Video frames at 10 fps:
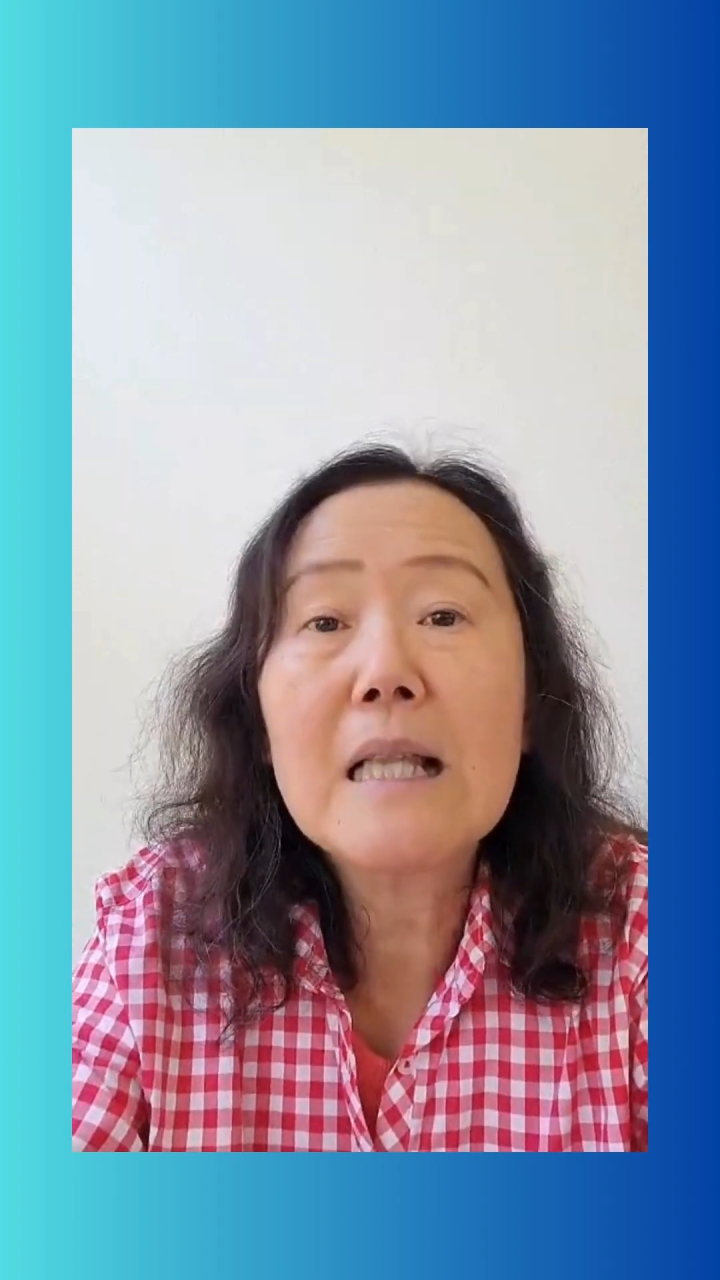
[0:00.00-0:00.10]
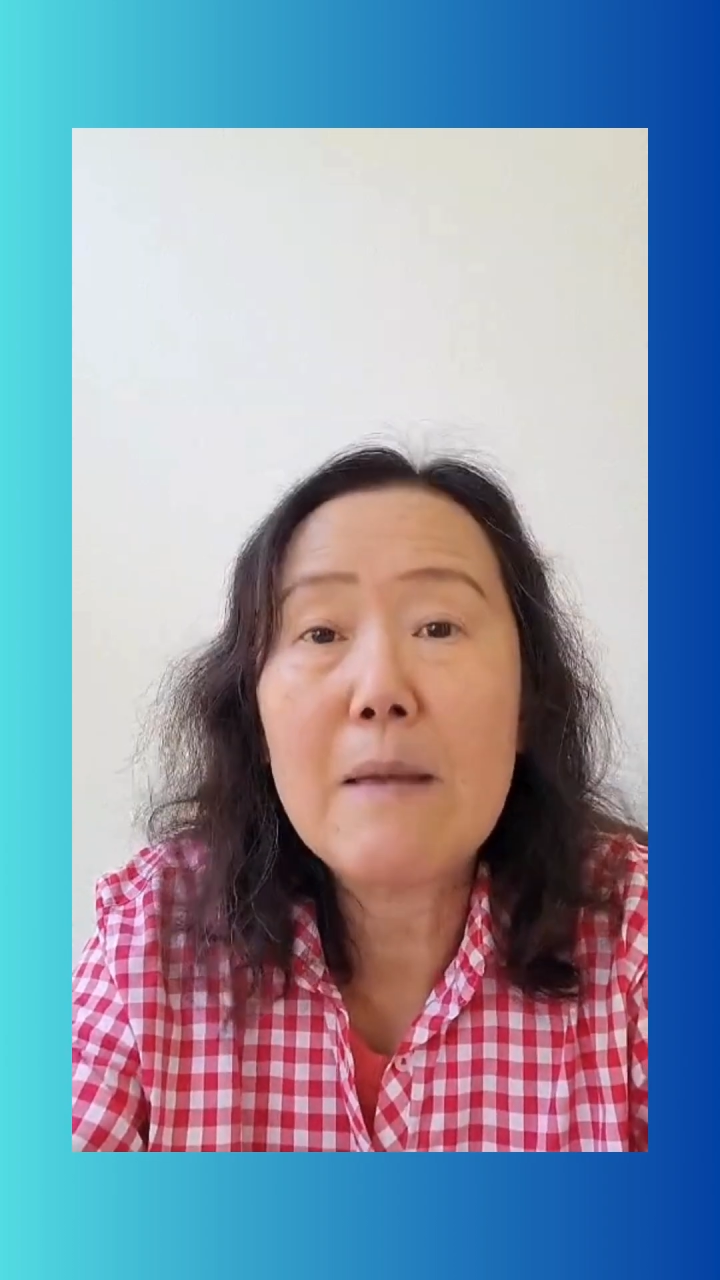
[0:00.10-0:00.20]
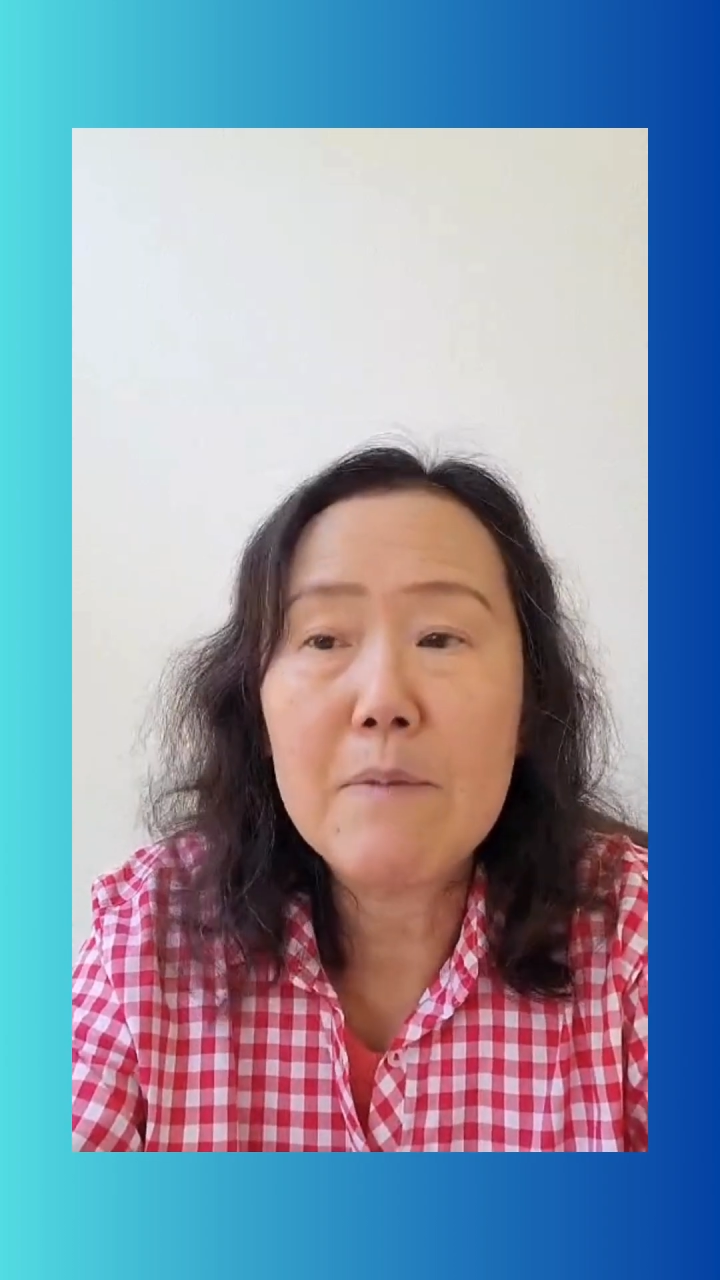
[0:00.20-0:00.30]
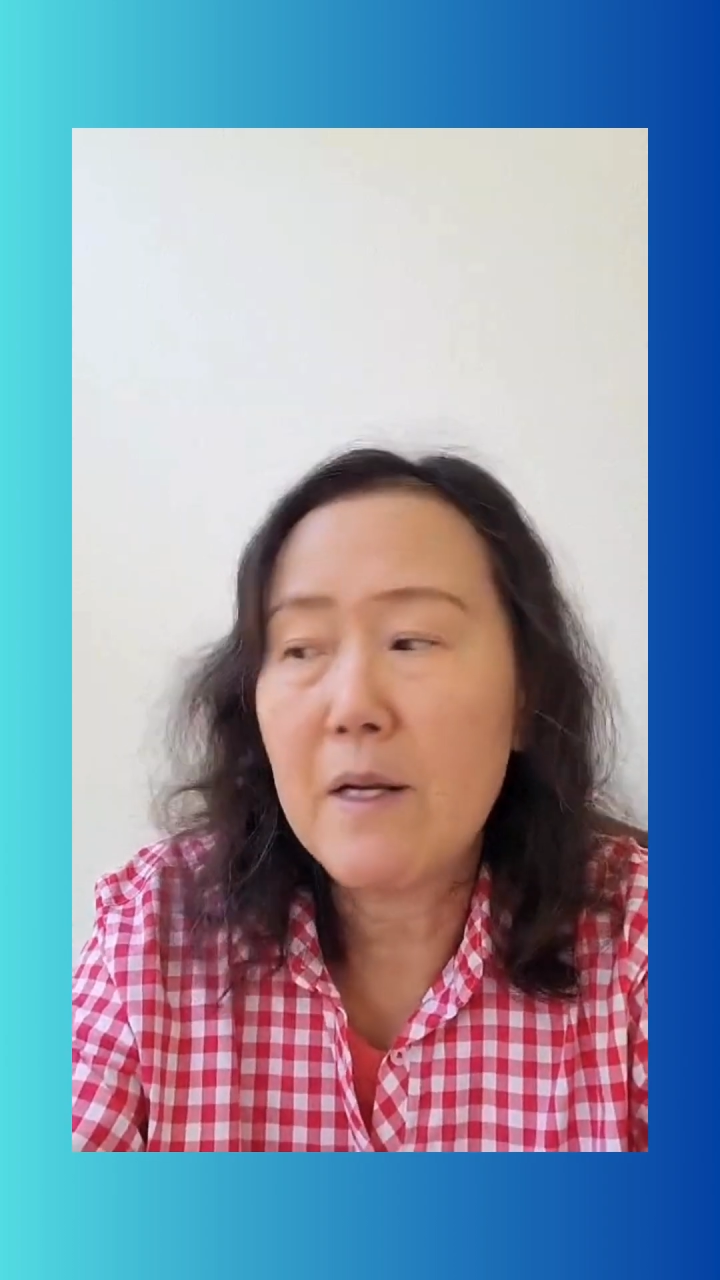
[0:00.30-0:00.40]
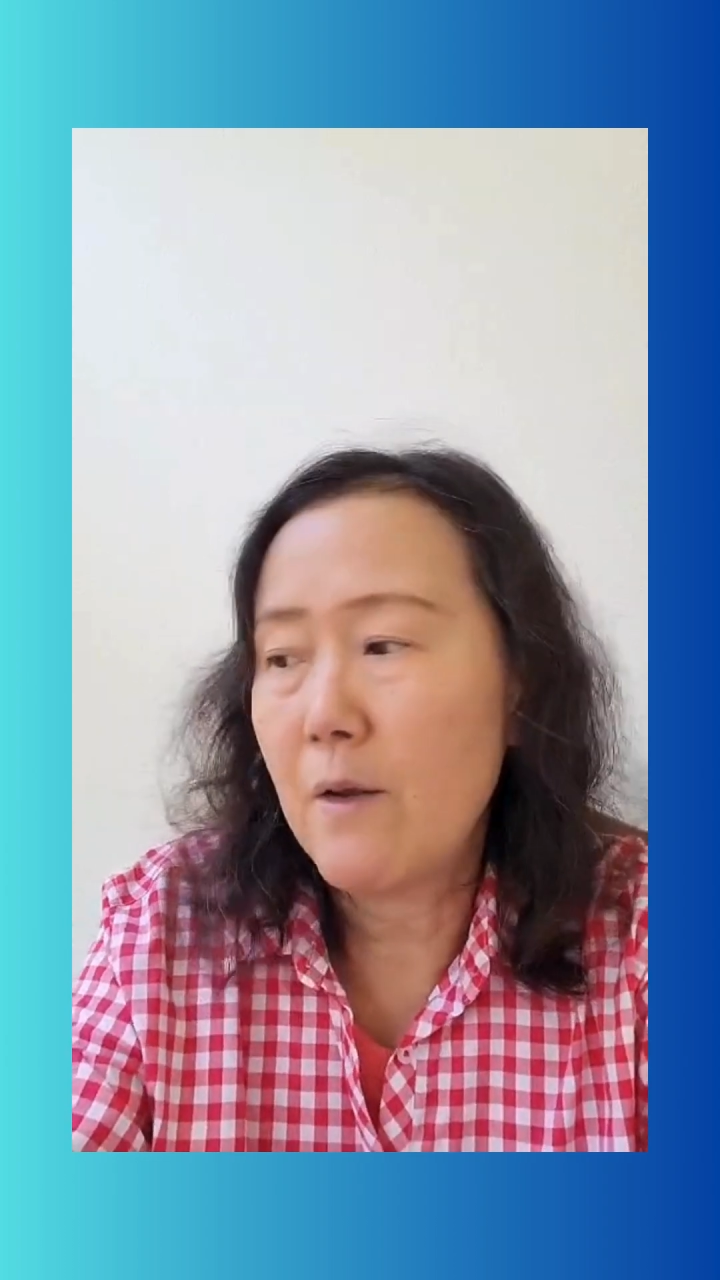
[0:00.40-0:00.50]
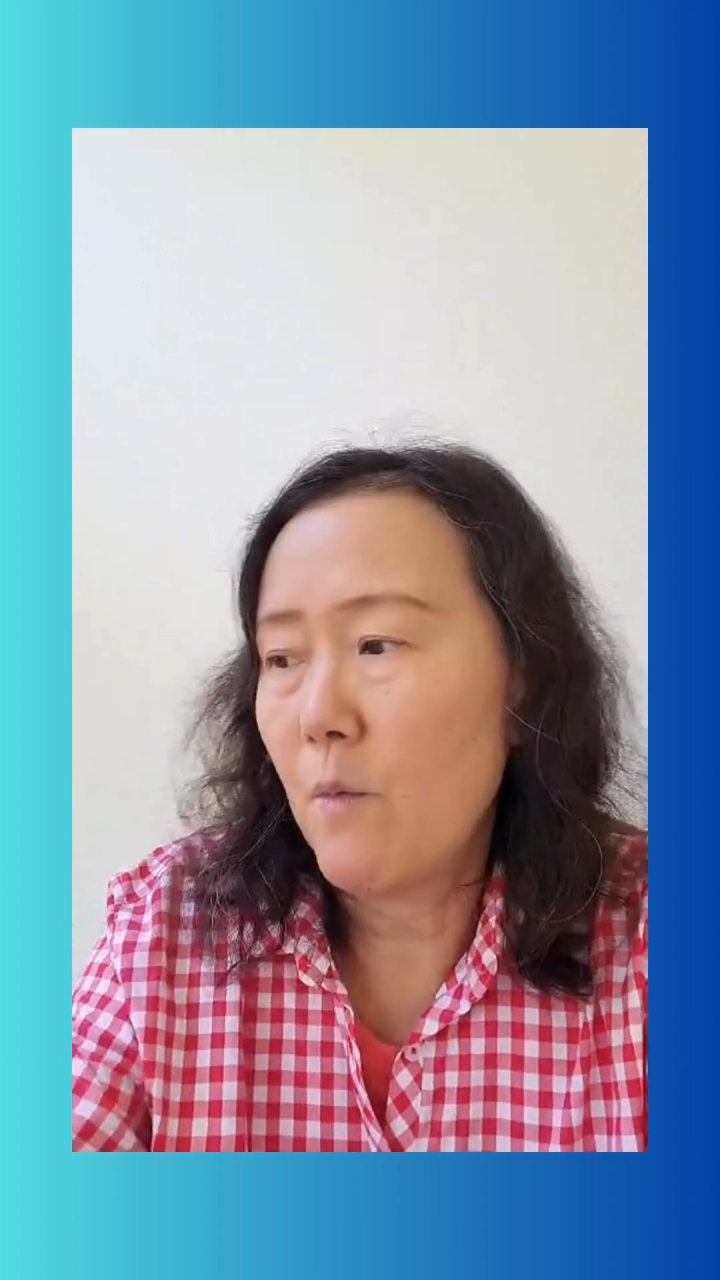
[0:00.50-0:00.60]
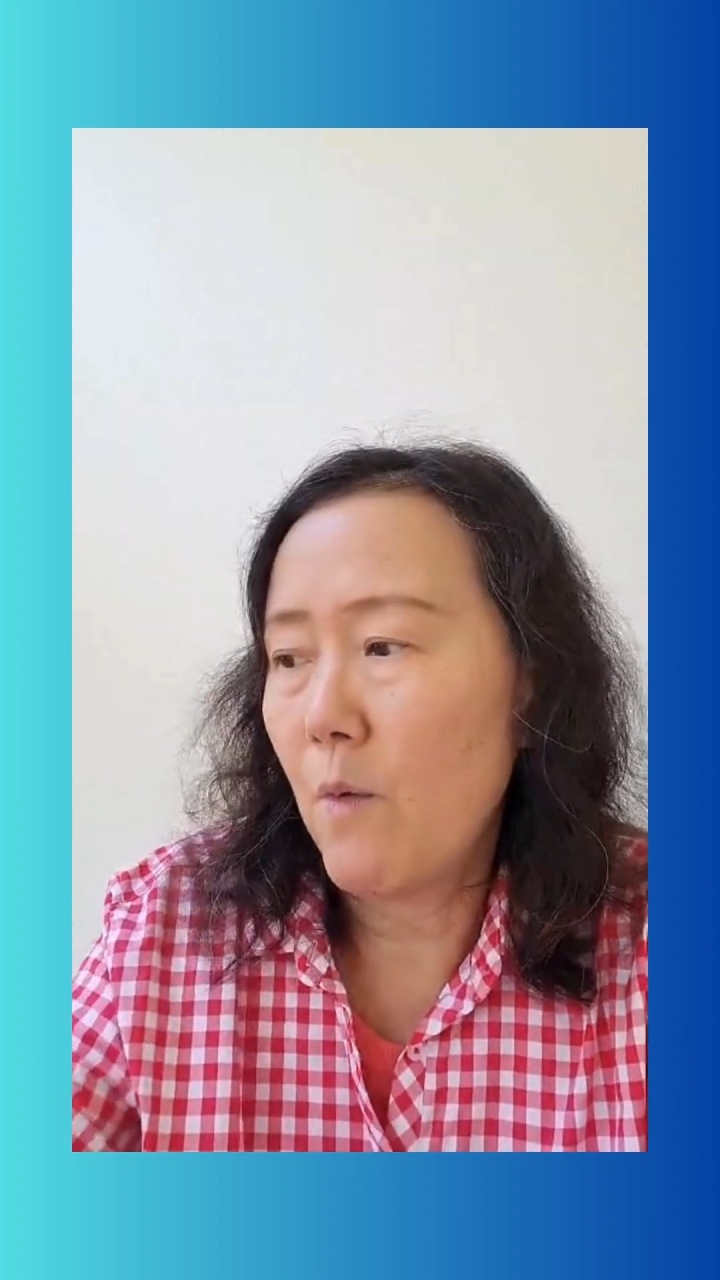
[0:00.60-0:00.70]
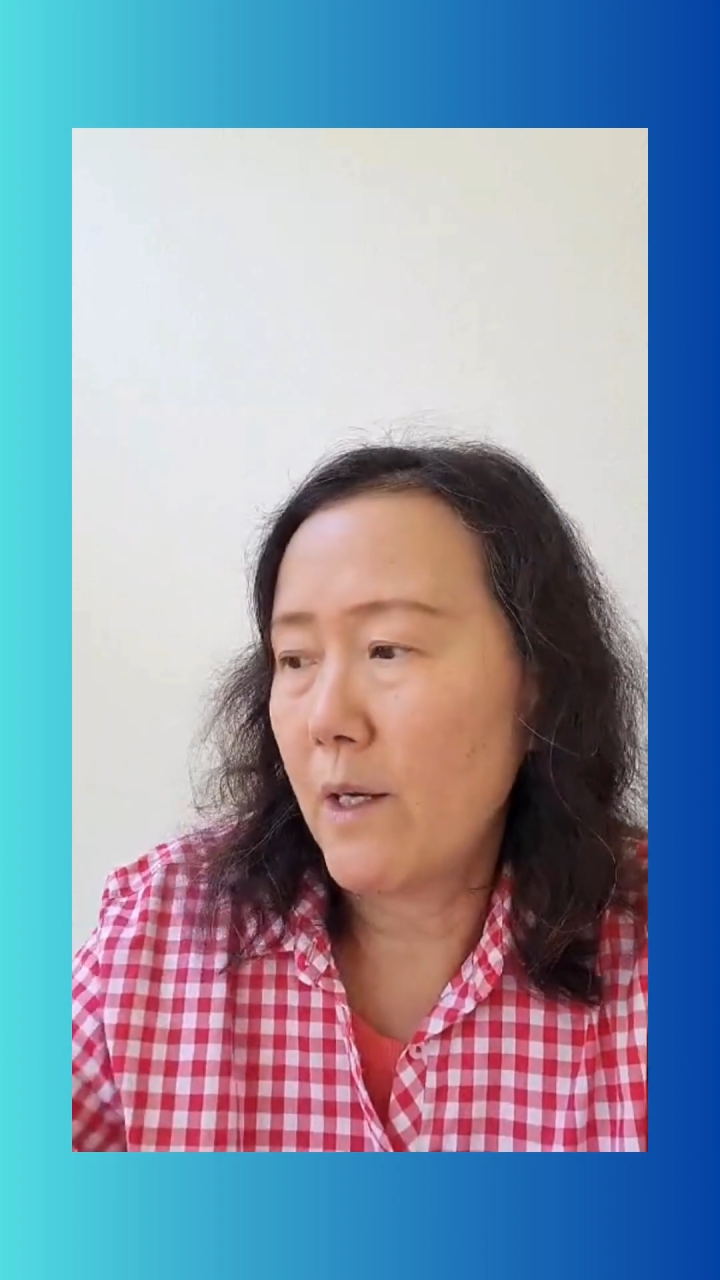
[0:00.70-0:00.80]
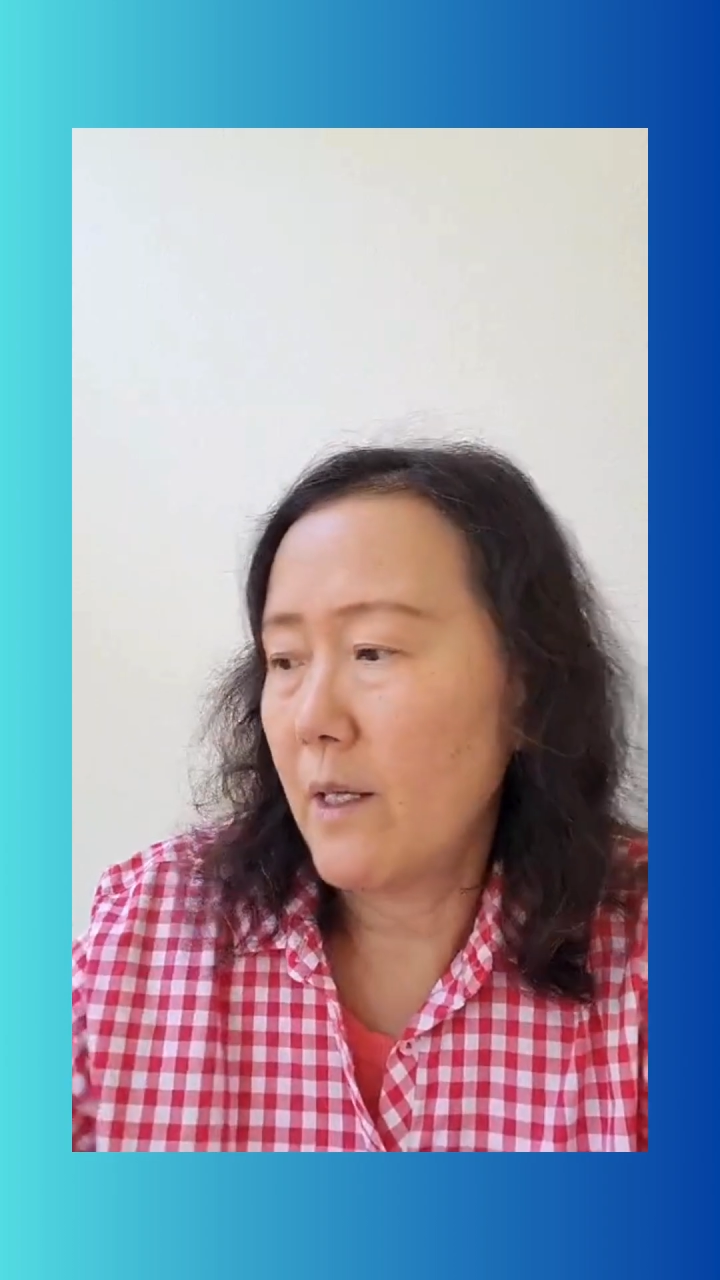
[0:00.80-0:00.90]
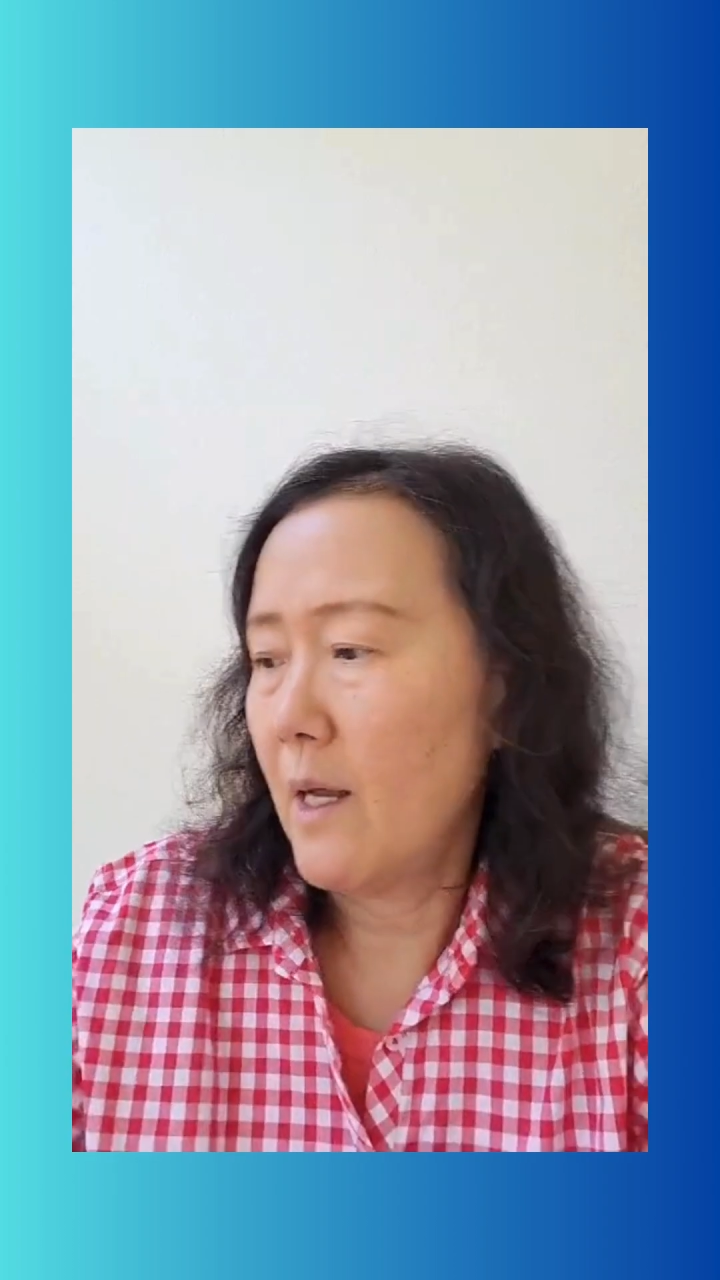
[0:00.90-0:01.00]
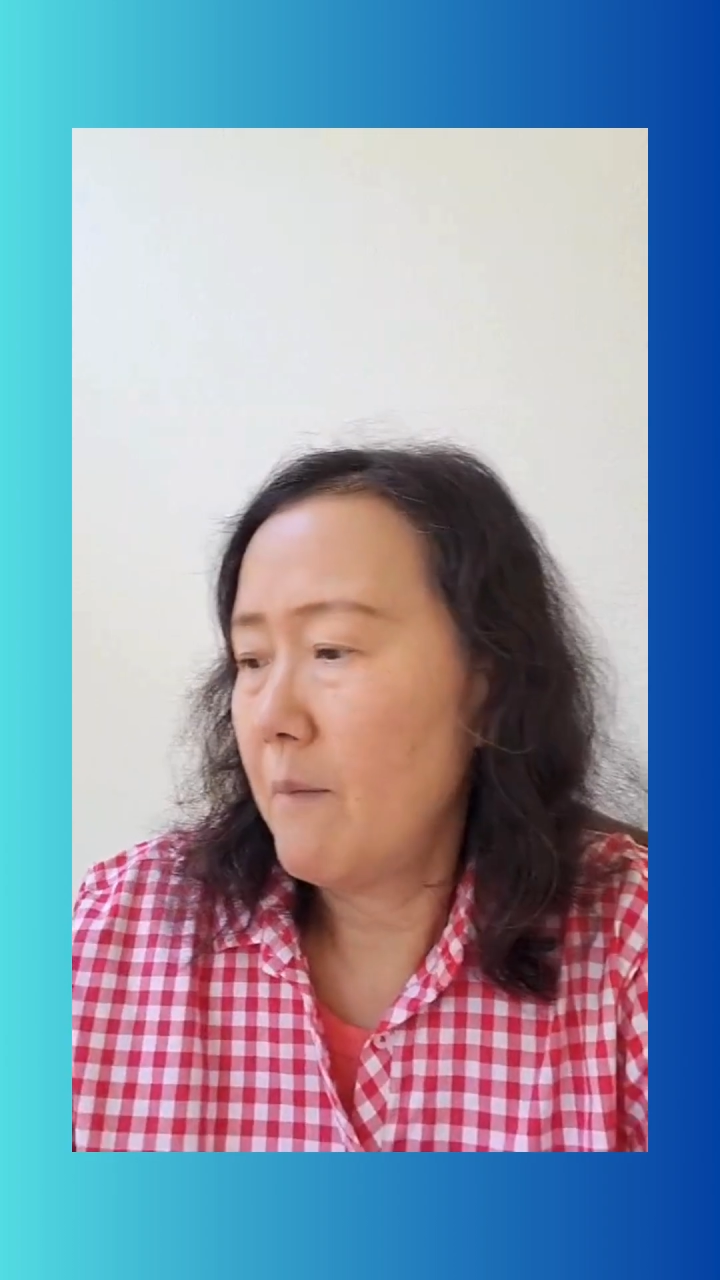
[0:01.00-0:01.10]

laminated one,